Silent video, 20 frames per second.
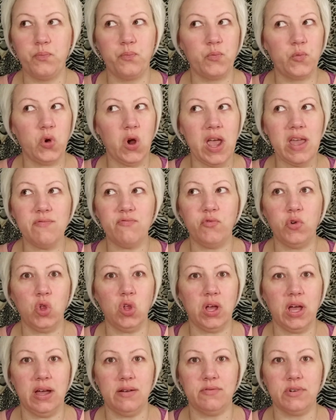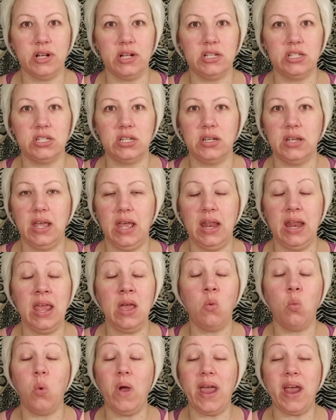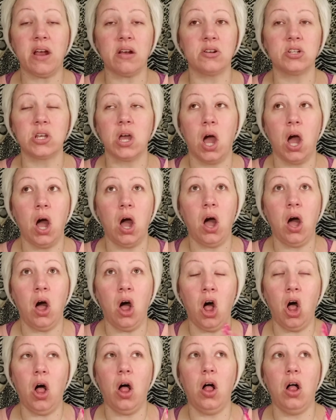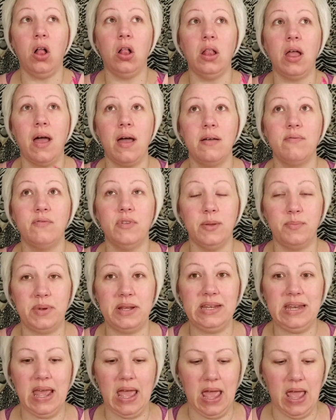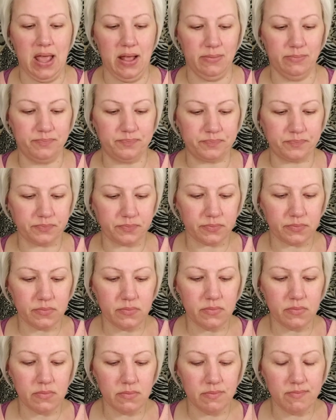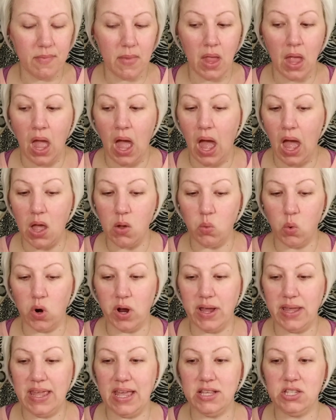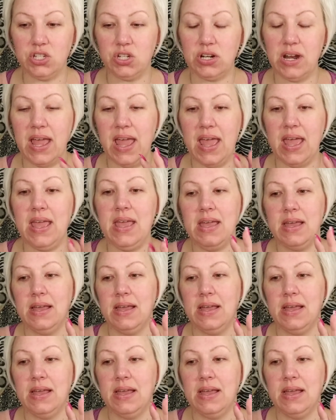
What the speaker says: Great full coverage, and it wears all flippin' day. I wore it yesterday,